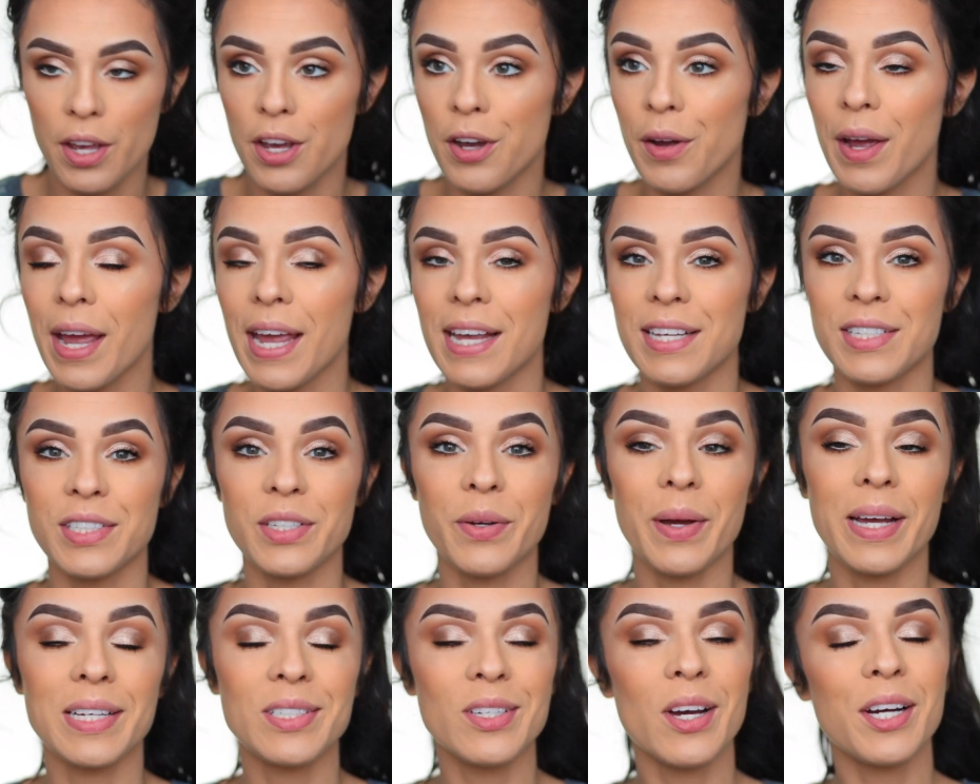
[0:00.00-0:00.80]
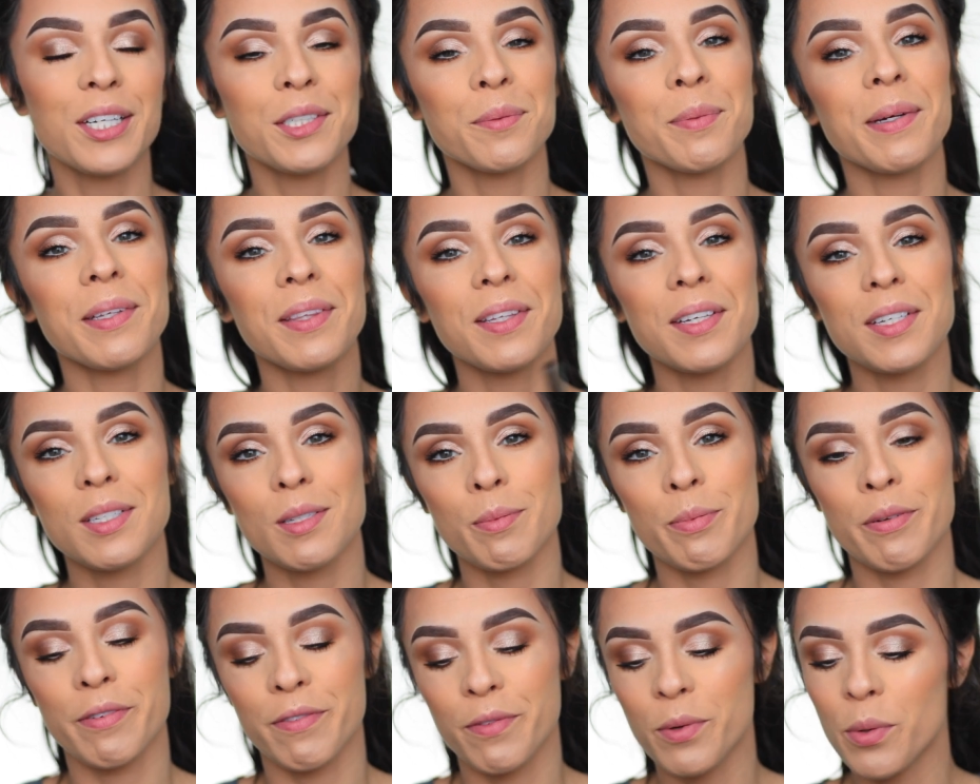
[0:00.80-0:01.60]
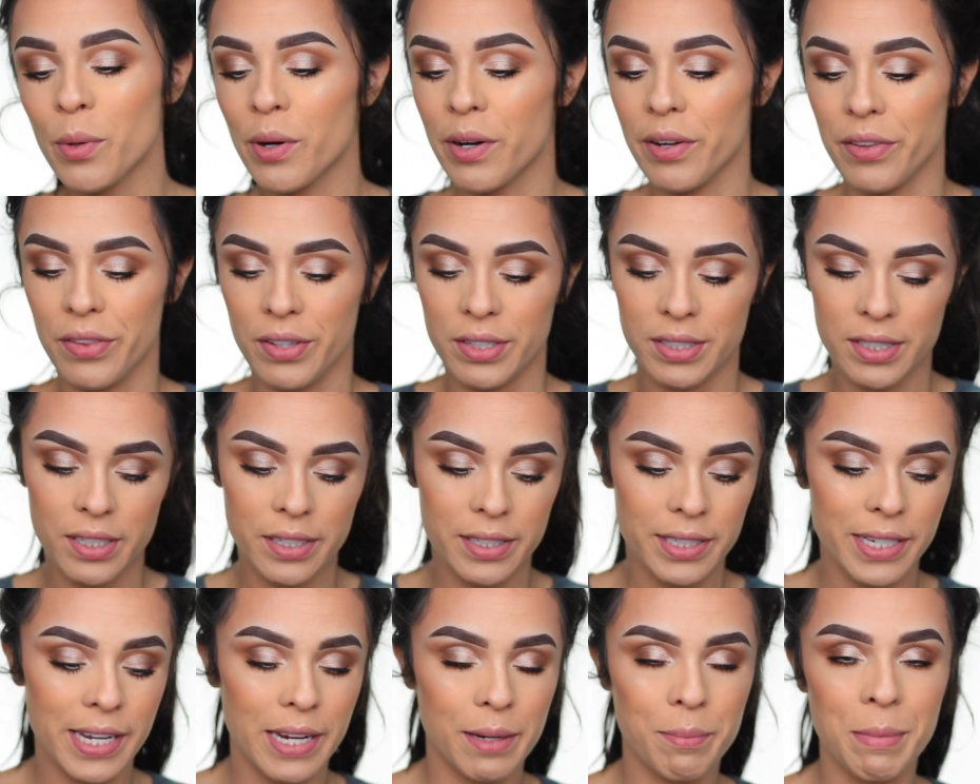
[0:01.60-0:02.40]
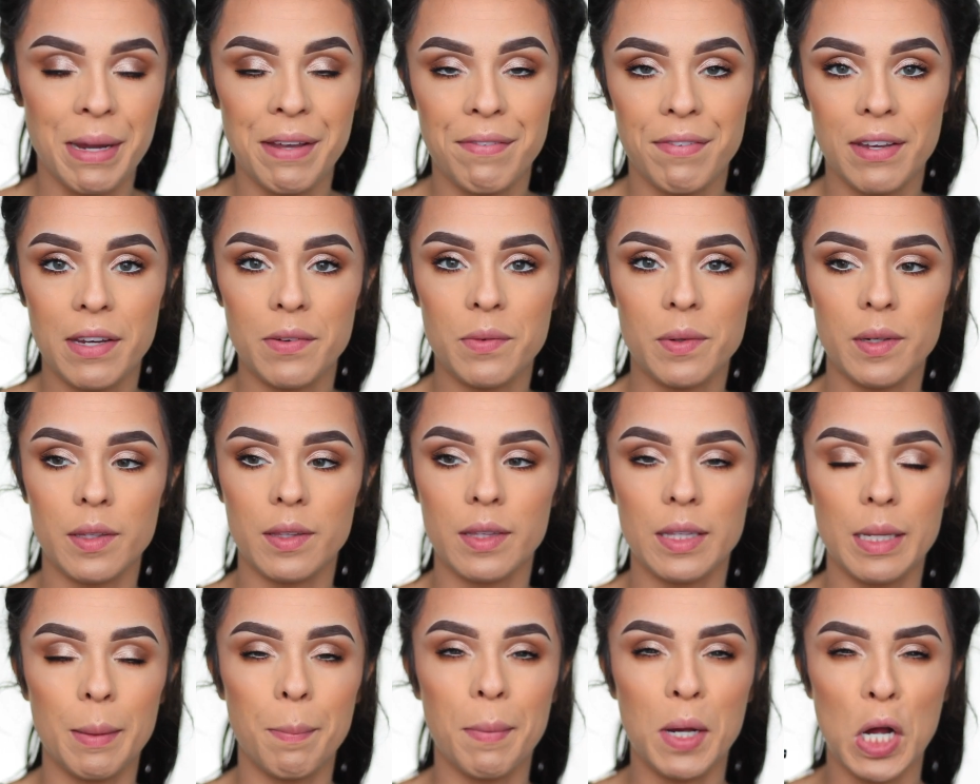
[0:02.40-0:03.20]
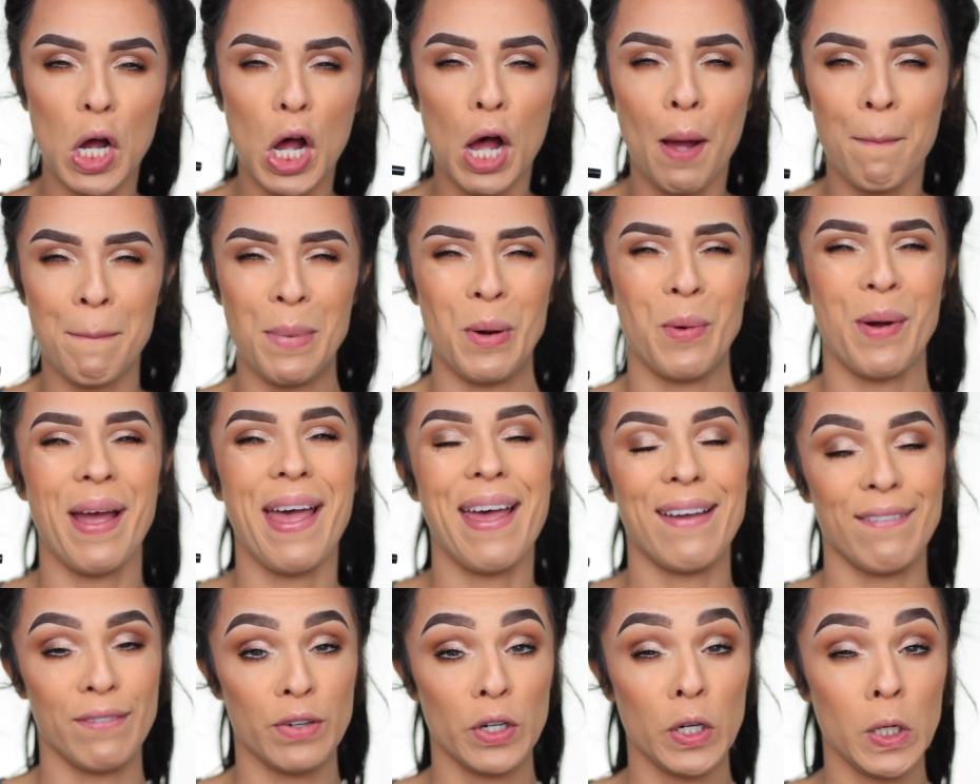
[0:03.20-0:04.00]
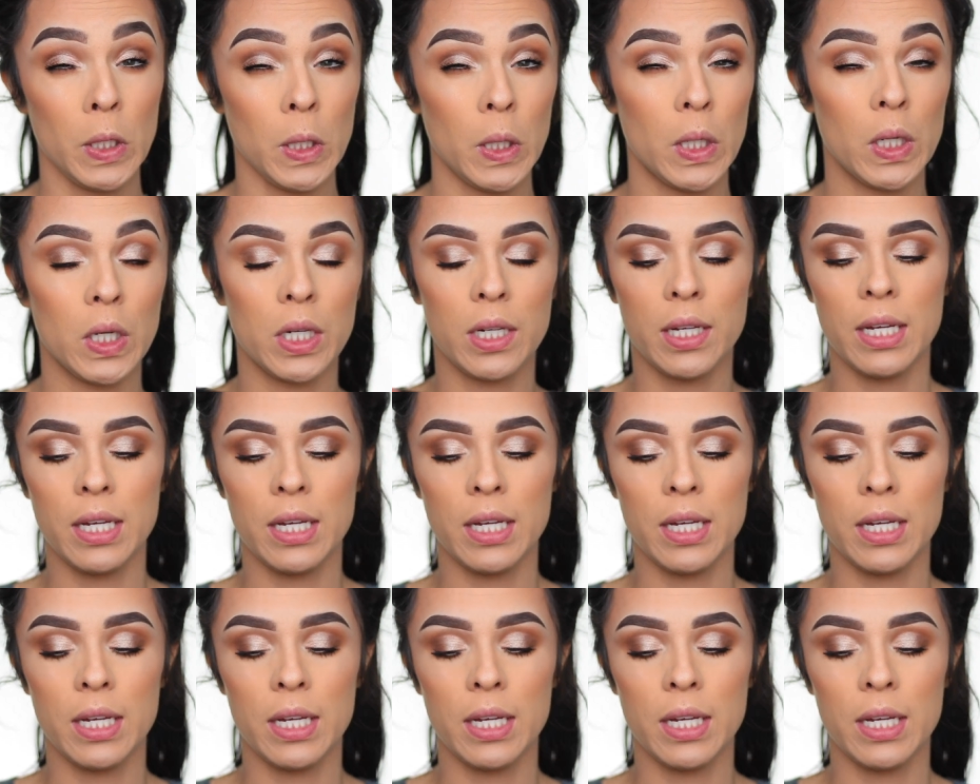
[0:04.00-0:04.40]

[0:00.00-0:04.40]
Okay, so I talked about this before. This is like my favorite lip combo ever.